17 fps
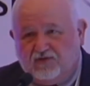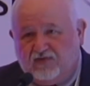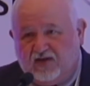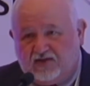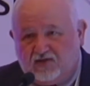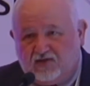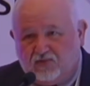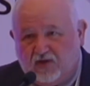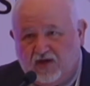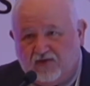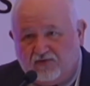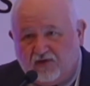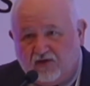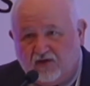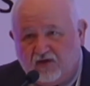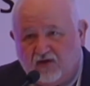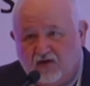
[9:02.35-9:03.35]

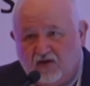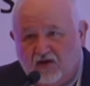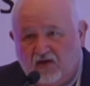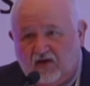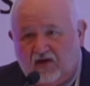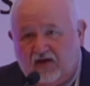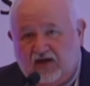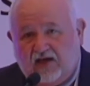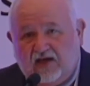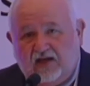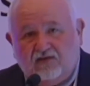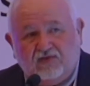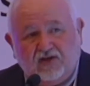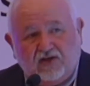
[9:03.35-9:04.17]
whatsoever, and with